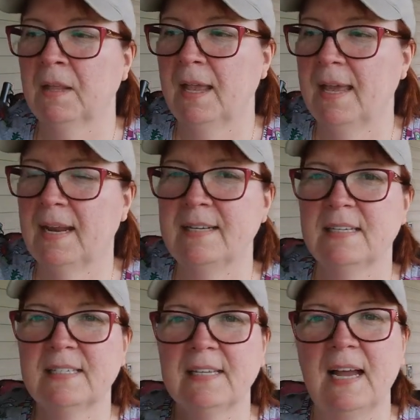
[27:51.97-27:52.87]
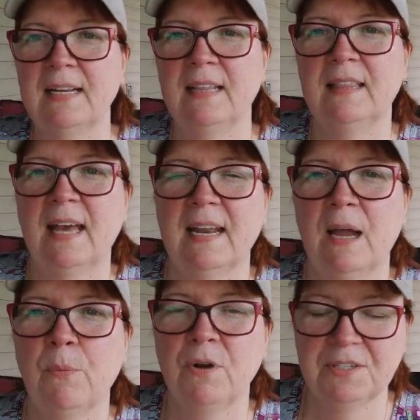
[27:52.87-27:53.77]
And I decided that I
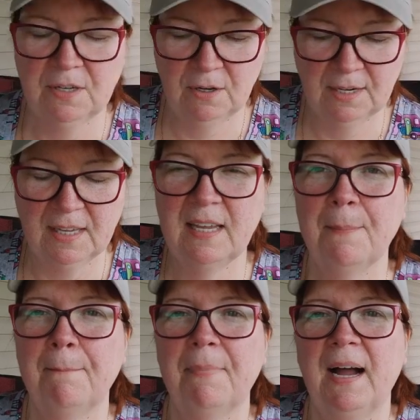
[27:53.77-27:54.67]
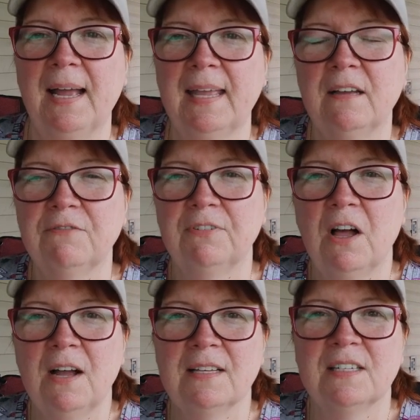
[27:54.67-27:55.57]
wasn't going to keep buying floss.